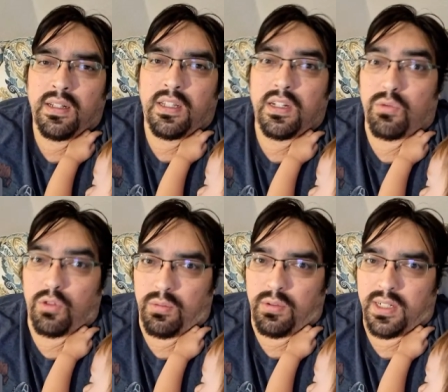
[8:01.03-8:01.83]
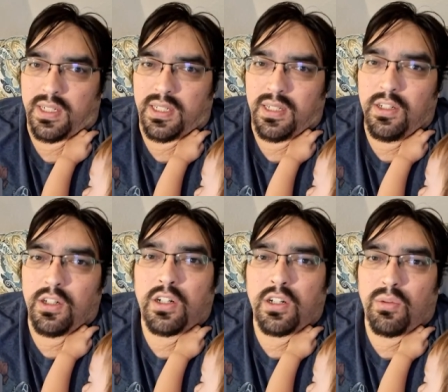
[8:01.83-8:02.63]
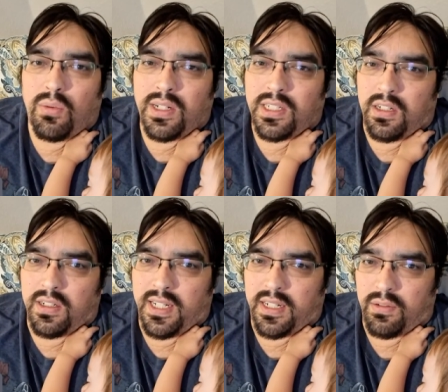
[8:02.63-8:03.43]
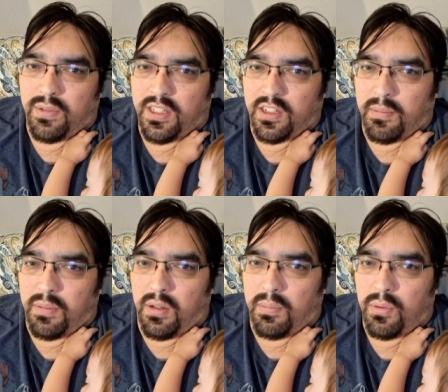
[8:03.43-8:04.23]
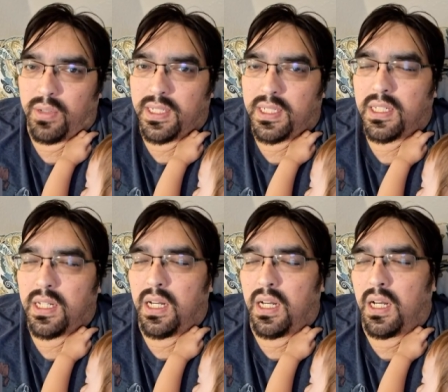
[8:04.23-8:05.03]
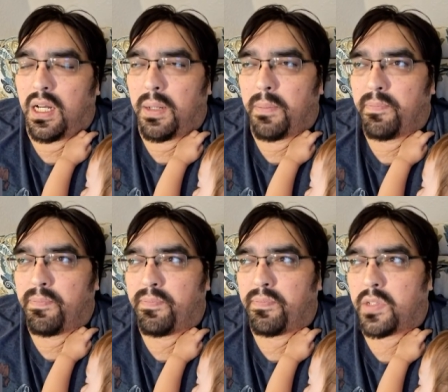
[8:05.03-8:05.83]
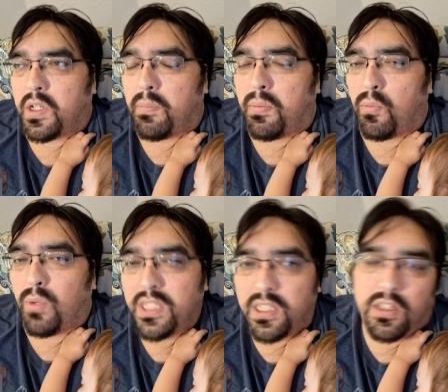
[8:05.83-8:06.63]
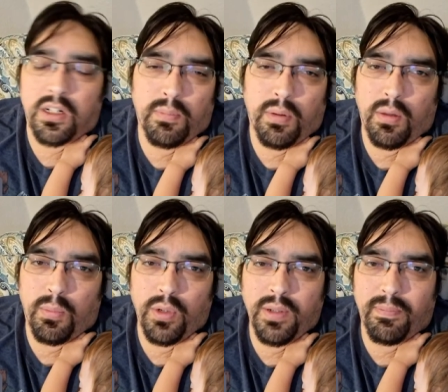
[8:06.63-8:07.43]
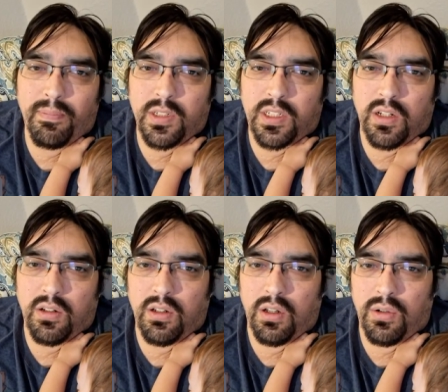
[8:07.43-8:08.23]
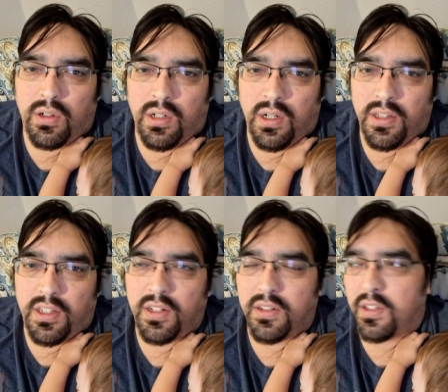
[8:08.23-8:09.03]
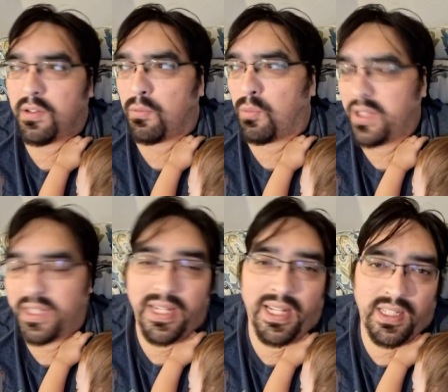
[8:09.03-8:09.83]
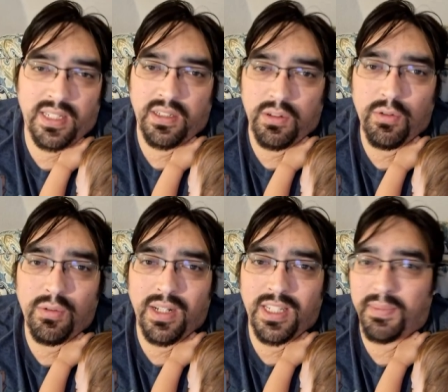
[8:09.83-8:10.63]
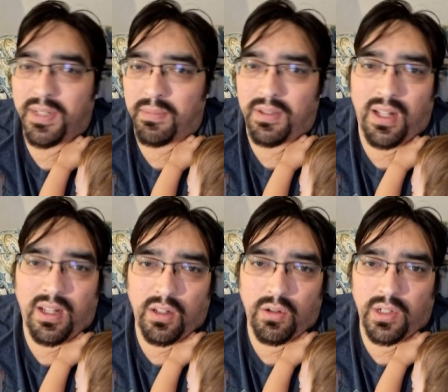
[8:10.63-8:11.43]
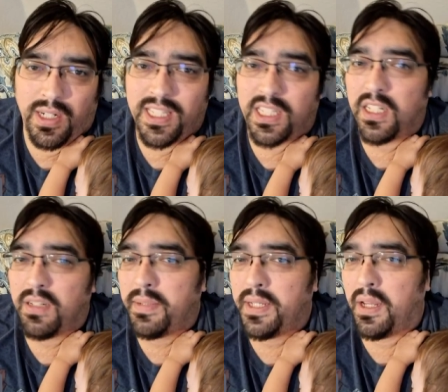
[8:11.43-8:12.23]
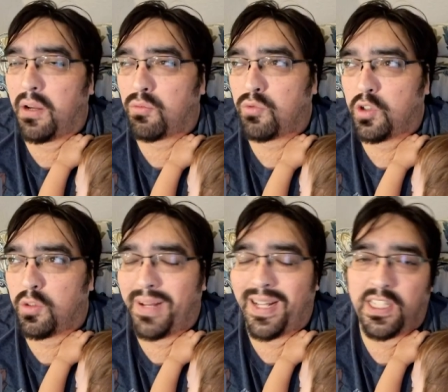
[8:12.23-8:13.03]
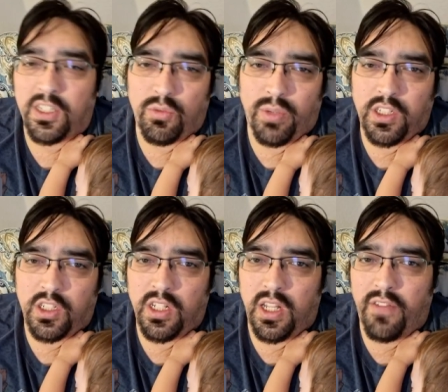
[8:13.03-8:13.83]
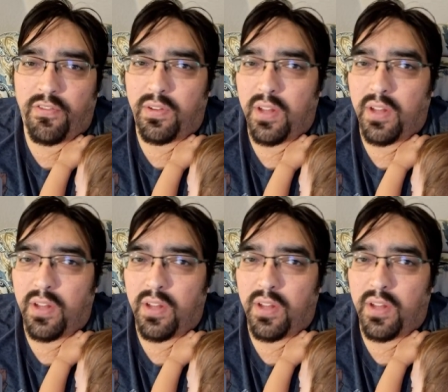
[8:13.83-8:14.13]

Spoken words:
their rubrics. You're going to want to start taking away their cabal points. Once their cabal points go lower, what they get to do has become a lot lower. It's going to be a real bad situation if